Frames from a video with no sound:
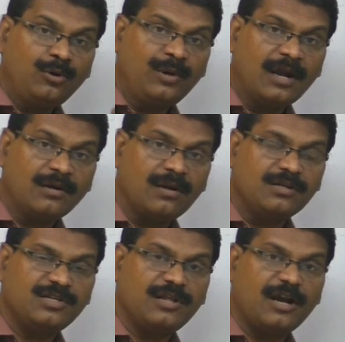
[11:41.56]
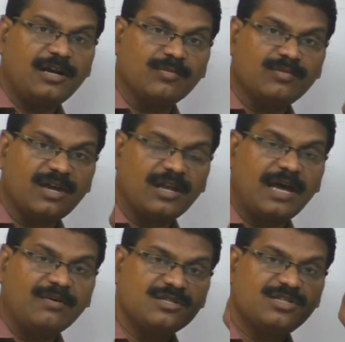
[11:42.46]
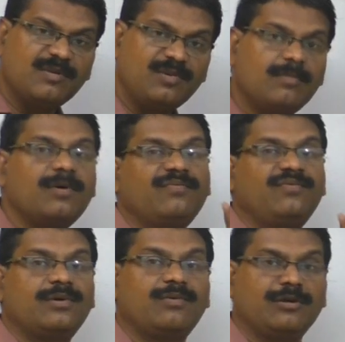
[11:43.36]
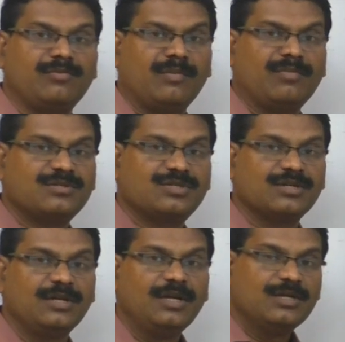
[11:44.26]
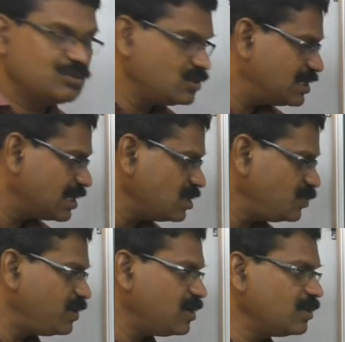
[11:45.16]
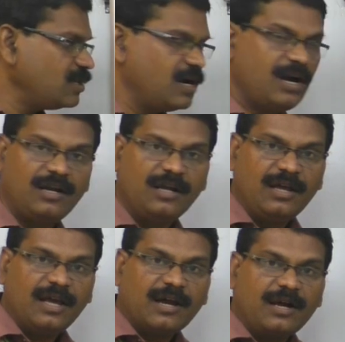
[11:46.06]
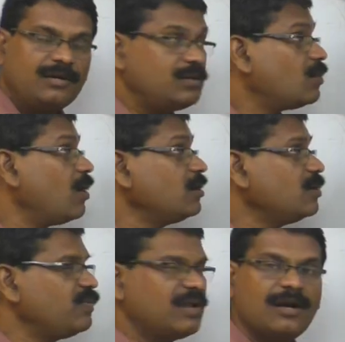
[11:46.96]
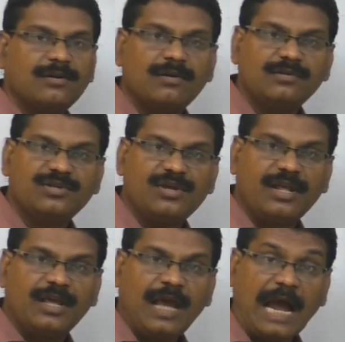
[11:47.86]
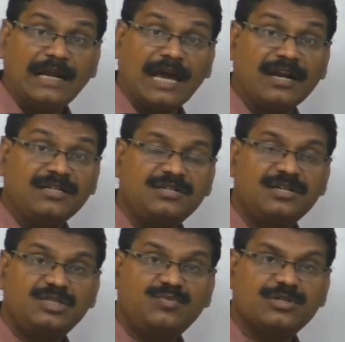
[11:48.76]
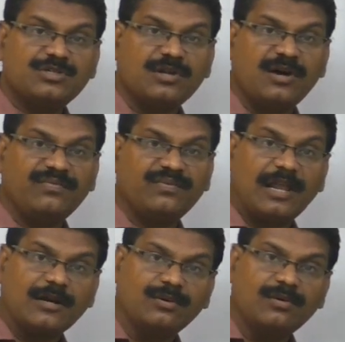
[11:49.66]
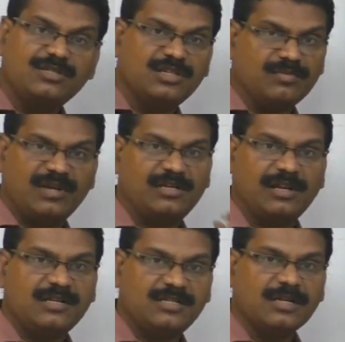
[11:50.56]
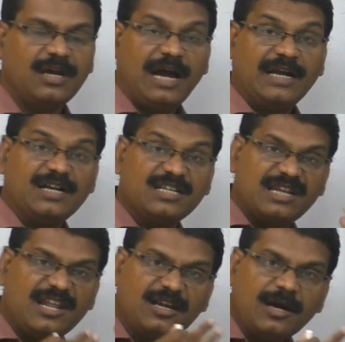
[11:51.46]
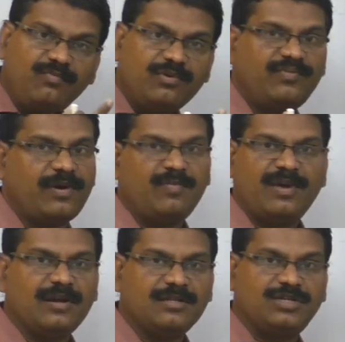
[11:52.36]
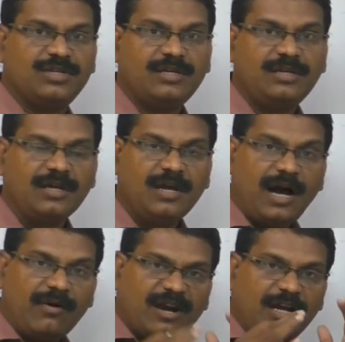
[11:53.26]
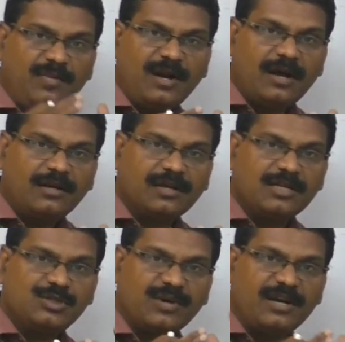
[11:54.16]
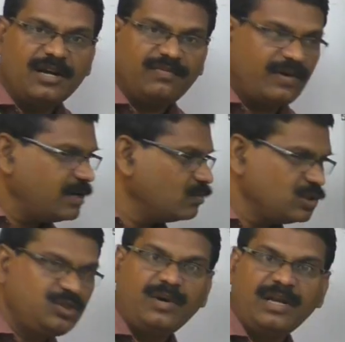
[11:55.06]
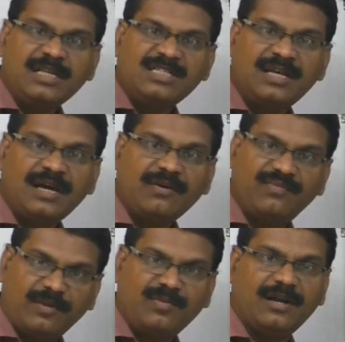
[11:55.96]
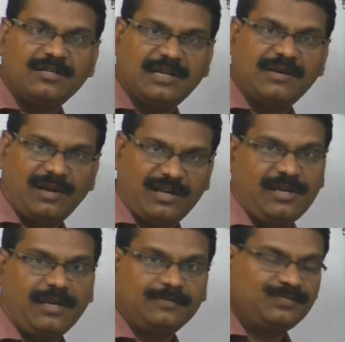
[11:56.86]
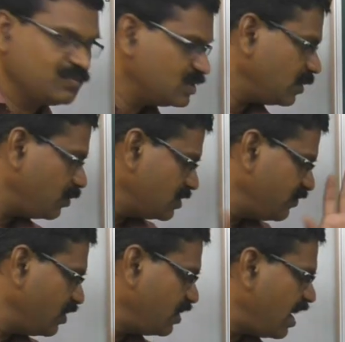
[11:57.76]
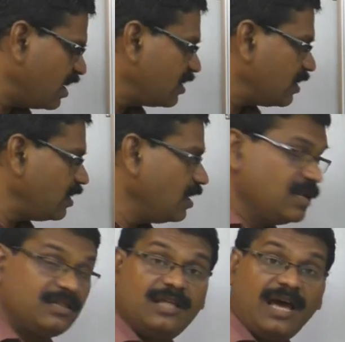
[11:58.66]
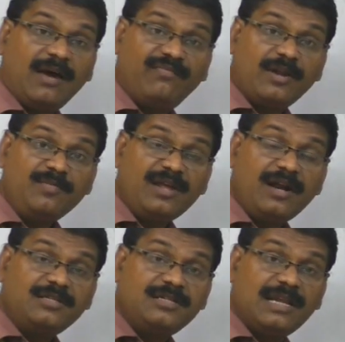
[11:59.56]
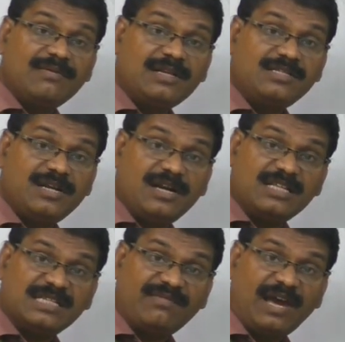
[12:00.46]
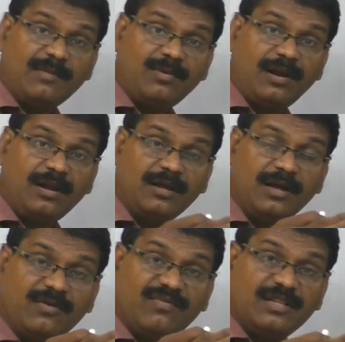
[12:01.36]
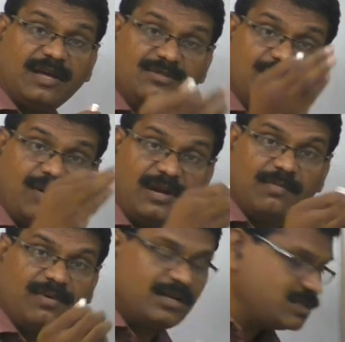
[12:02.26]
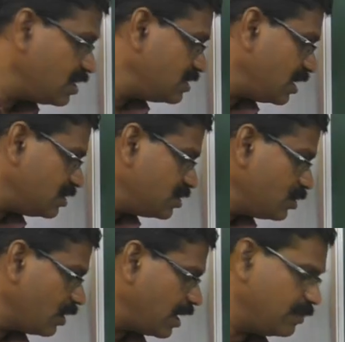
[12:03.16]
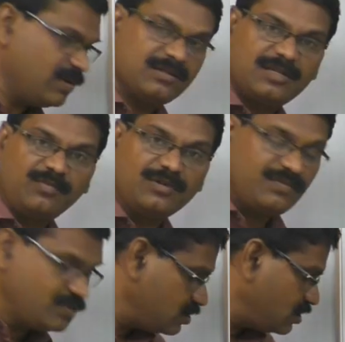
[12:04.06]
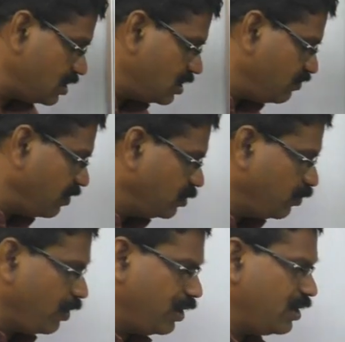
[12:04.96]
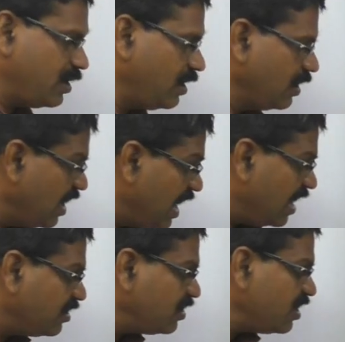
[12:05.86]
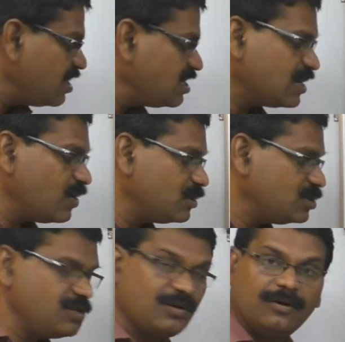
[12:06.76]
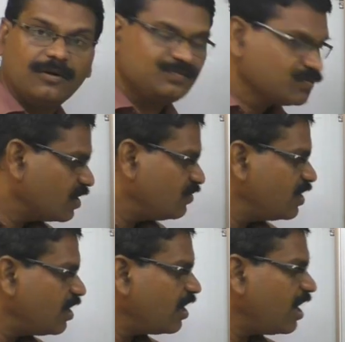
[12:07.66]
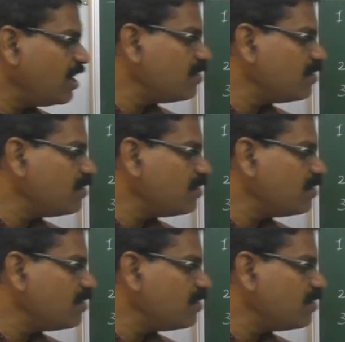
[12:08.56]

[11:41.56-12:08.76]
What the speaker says: 2 electrons in an atom can have the same number of 4 quantum numbers. So strictly speaking that according to quantum free electron theory and energy distribution of electrons in metals and it is linked up with Fermi energy, our ultimate article is to identify which one is the Fermi energy level here. Suppose if you take the Fermi energy level state is available when the absolute temperature is at 0 Kelvin. Suppose if you see the fifth point, at T is equal to 0, if there are n